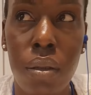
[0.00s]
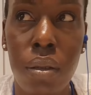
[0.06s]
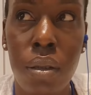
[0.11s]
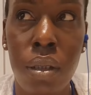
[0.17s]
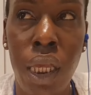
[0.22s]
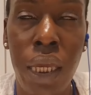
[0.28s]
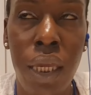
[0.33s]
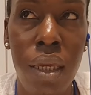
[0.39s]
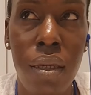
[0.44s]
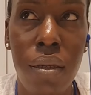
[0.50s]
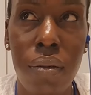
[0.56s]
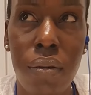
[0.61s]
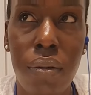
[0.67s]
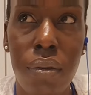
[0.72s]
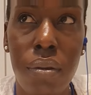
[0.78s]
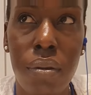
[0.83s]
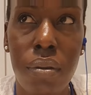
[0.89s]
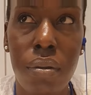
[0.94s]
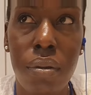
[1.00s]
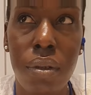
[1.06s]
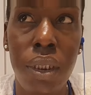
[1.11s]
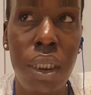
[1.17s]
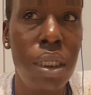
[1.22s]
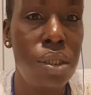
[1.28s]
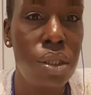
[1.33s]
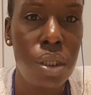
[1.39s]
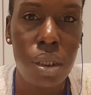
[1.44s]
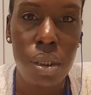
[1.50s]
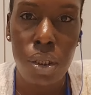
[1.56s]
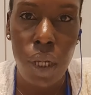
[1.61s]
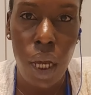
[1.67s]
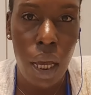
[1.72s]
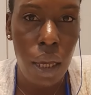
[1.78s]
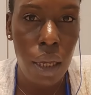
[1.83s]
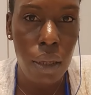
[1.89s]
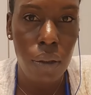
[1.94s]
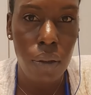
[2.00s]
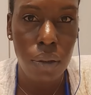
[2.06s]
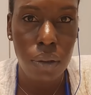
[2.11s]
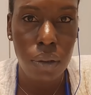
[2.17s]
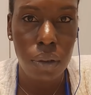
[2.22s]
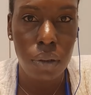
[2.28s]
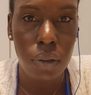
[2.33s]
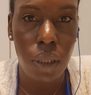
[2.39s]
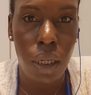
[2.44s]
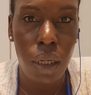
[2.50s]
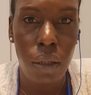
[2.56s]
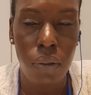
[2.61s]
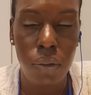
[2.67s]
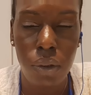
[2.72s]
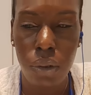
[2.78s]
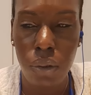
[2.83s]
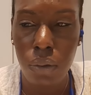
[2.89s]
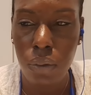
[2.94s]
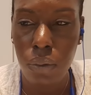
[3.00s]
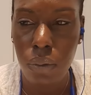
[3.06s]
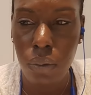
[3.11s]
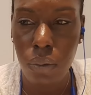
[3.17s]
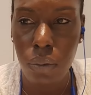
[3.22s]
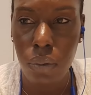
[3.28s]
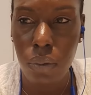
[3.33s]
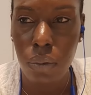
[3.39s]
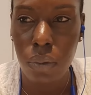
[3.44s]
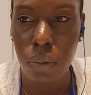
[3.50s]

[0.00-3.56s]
like, teaching a child how to